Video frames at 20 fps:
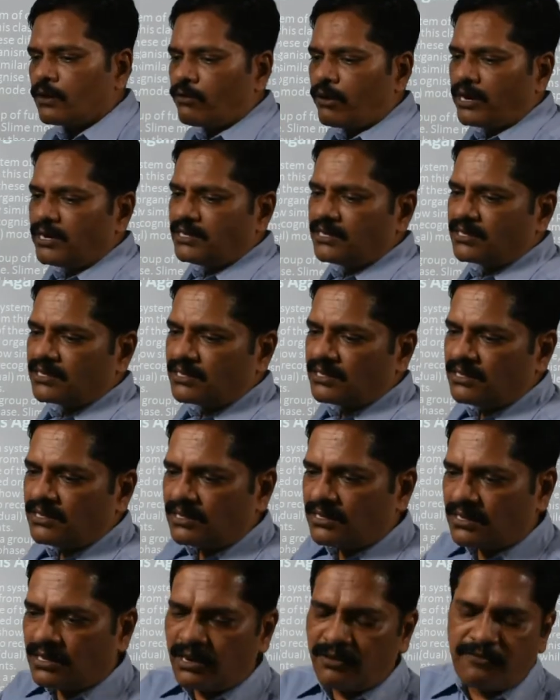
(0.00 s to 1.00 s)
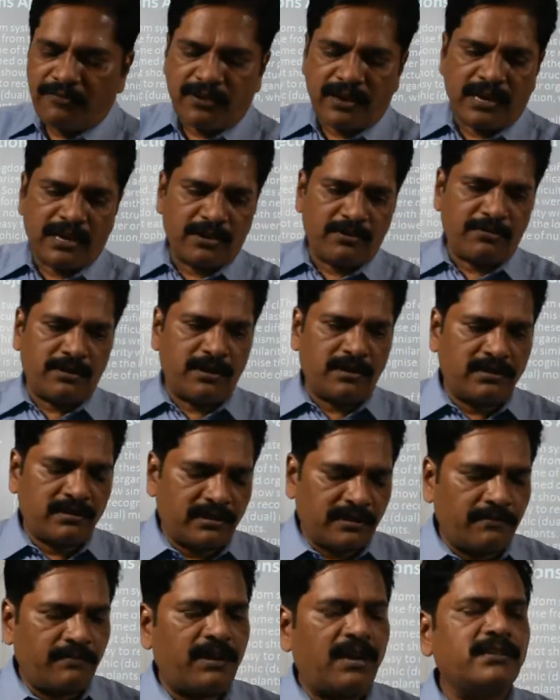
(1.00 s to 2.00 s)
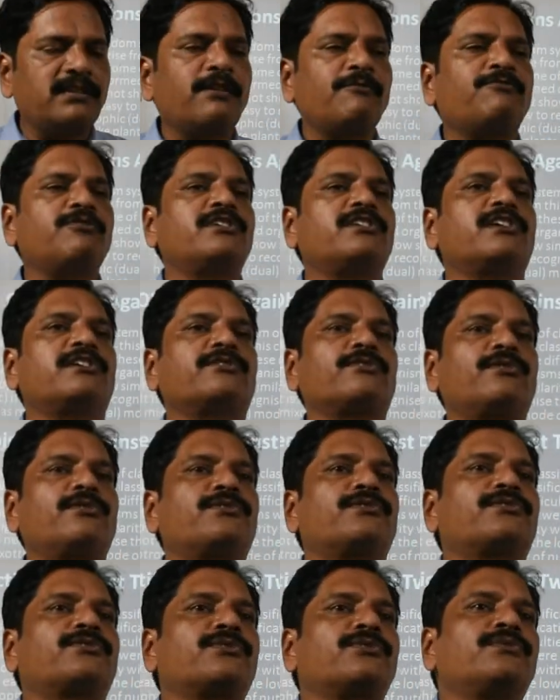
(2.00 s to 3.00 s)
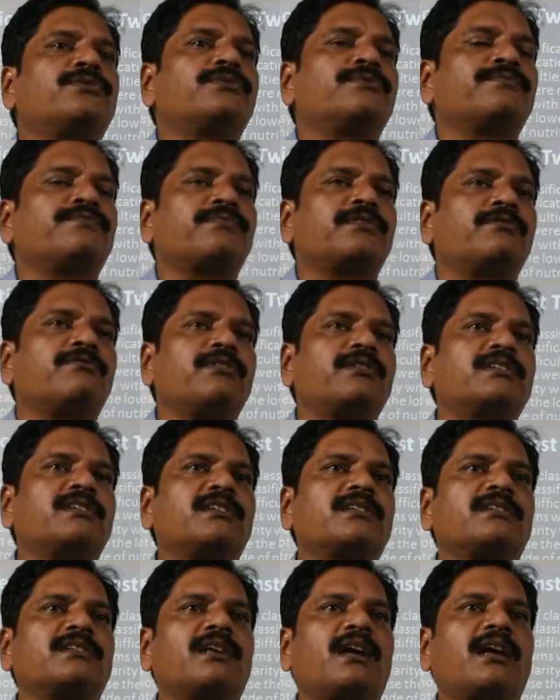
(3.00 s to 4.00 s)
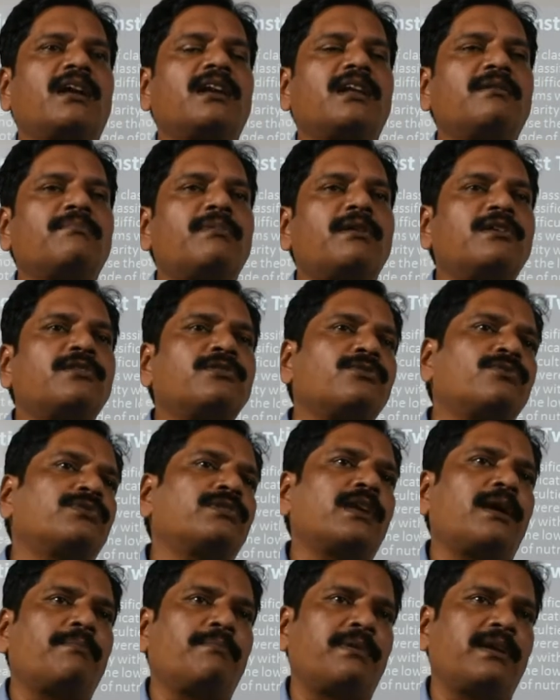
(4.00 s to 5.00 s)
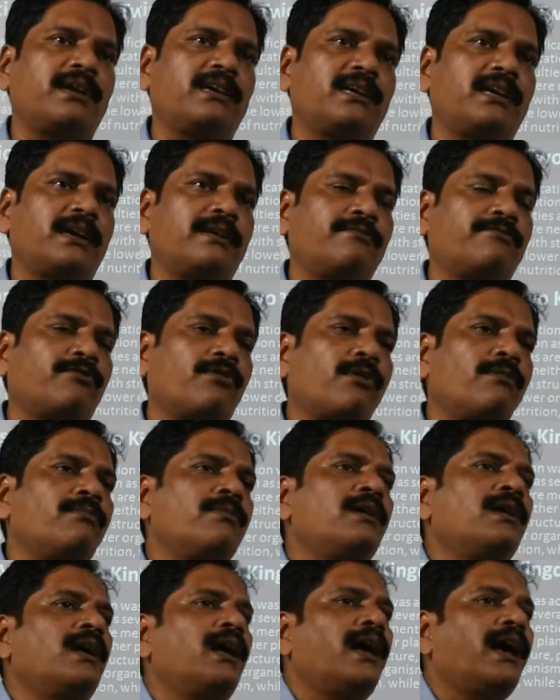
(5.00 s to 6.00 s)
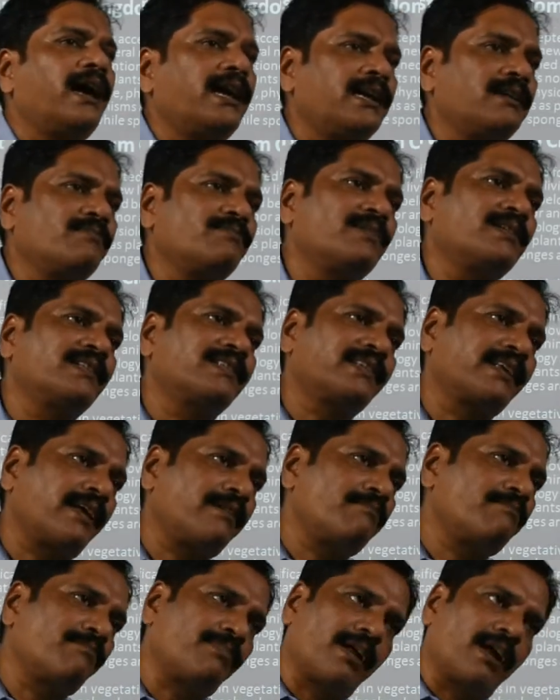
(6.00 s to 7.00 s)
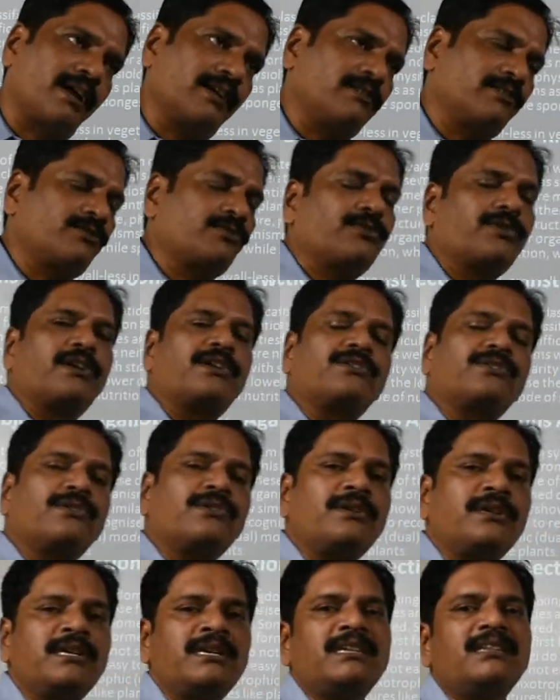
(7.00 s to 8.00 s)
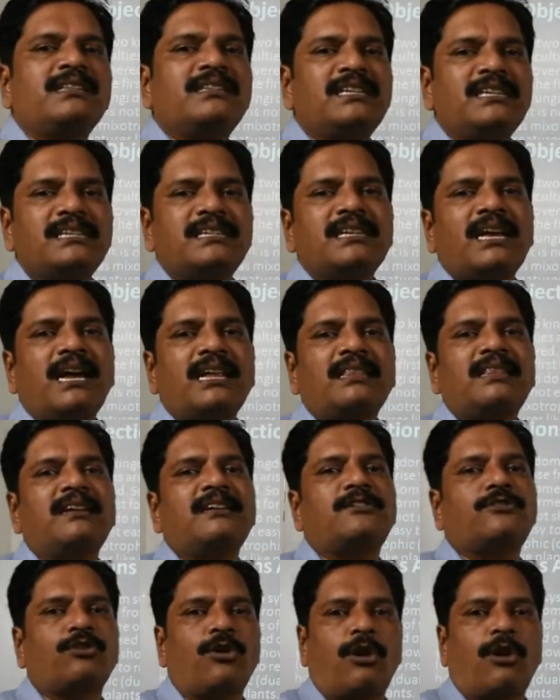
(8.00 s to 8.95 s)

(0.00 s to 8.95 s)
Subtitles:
quite different one, some other features also which is unable to separate it from animals and plants. Okay, so these are the